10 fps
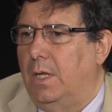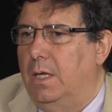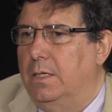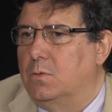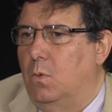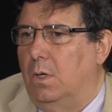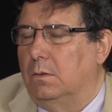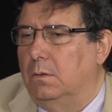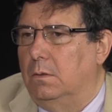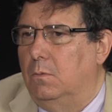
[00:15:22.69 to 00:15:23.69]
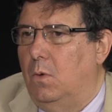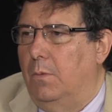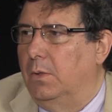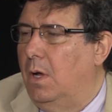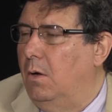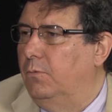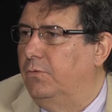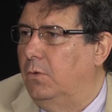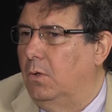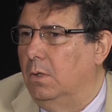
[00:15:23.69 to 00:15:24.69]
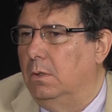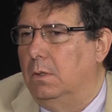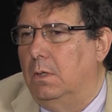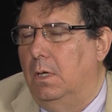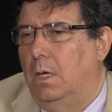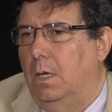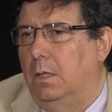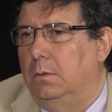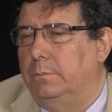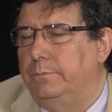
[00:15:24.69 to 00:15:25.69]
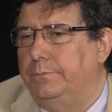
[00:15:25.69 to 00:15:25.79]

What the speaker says: is what one would hope for. There are